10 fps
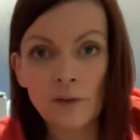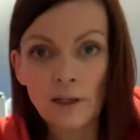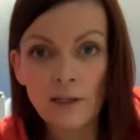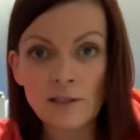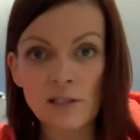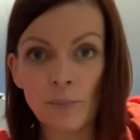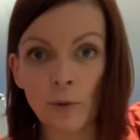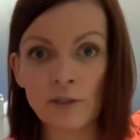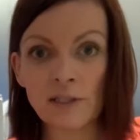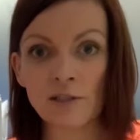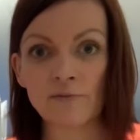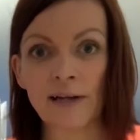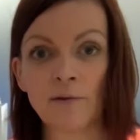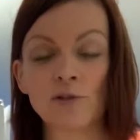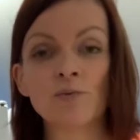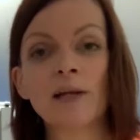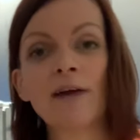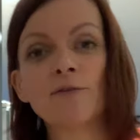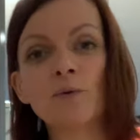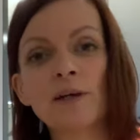it's the body that's around us. We
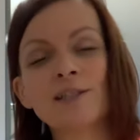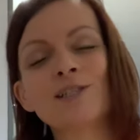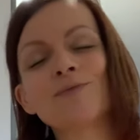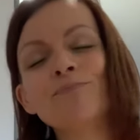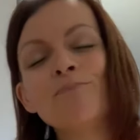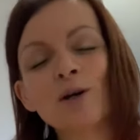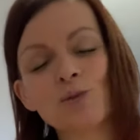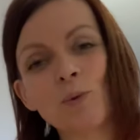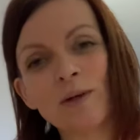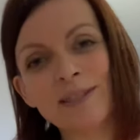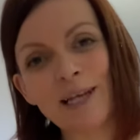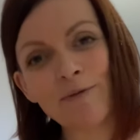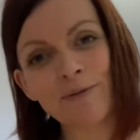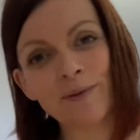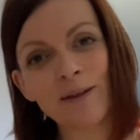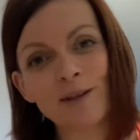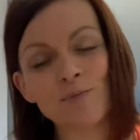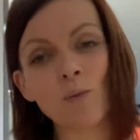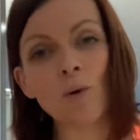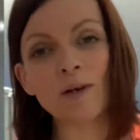have it's much more in depth than that. There's
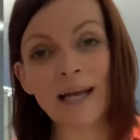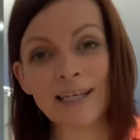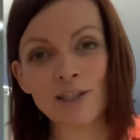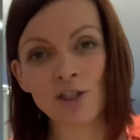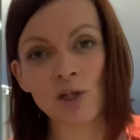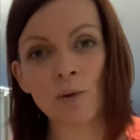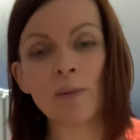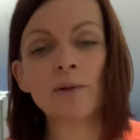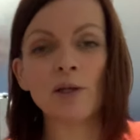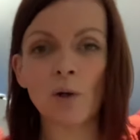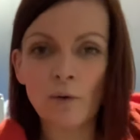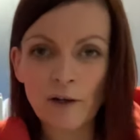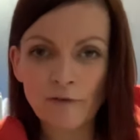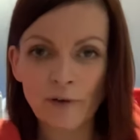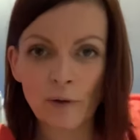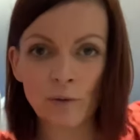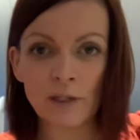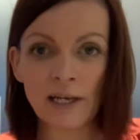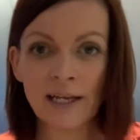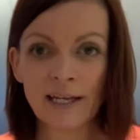more layers to it, but the auric field
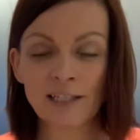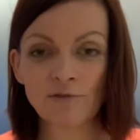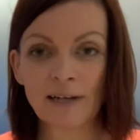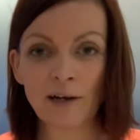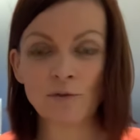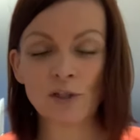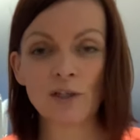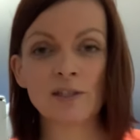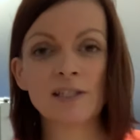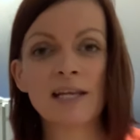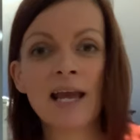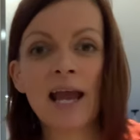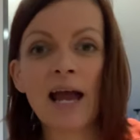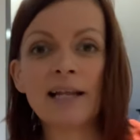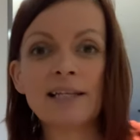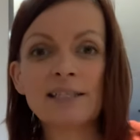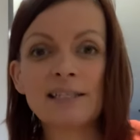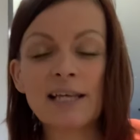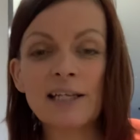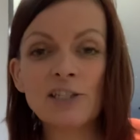is around us and it's
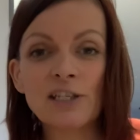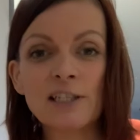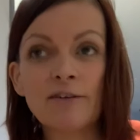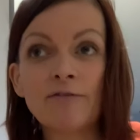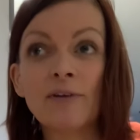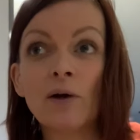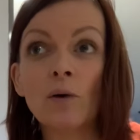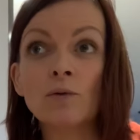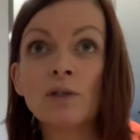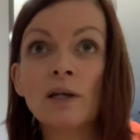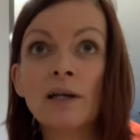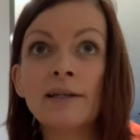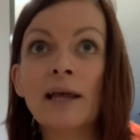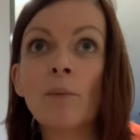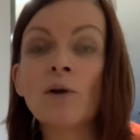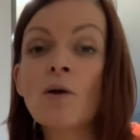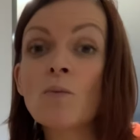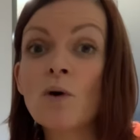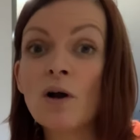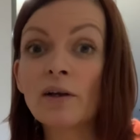this energetic field. Now, when I'm
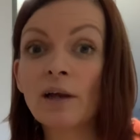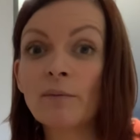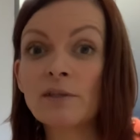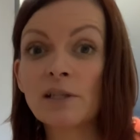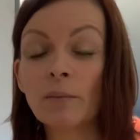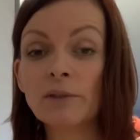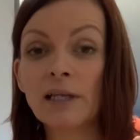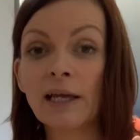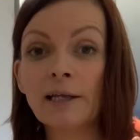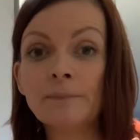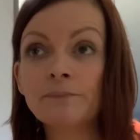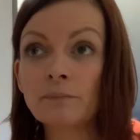working with somebody,